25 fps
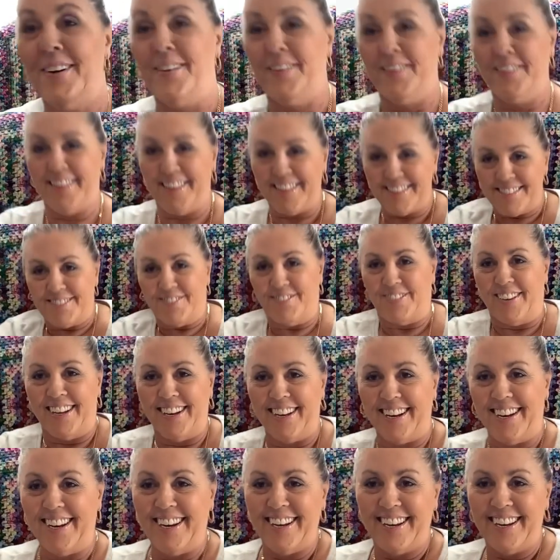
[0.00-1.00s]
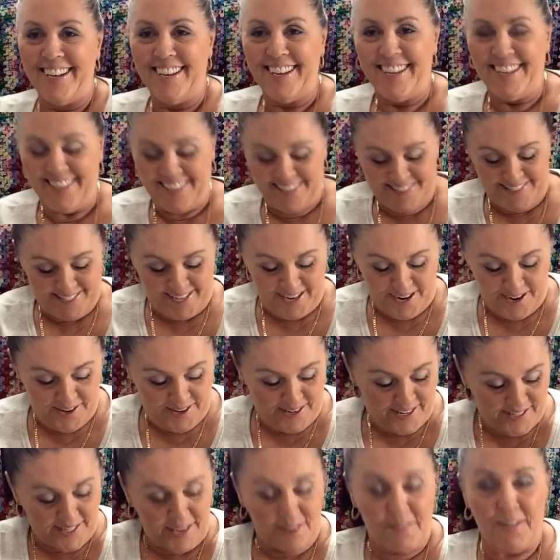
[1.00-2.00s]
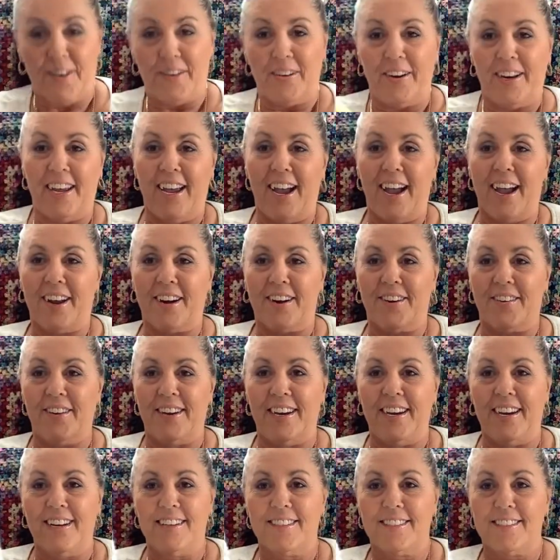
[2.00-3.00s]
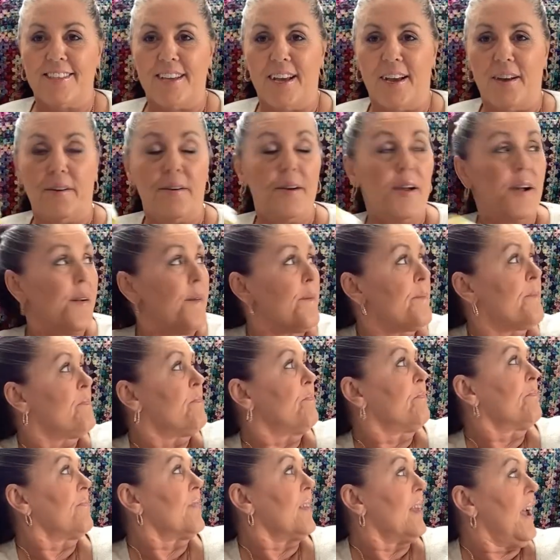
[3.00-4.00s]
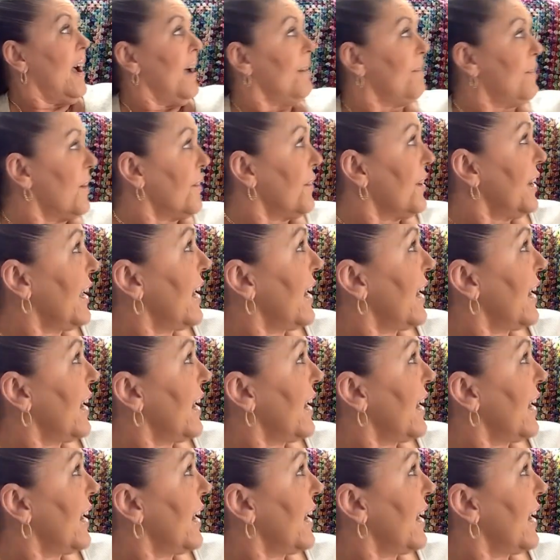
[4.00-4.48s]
That's funny. So, because I've already got green. So I've already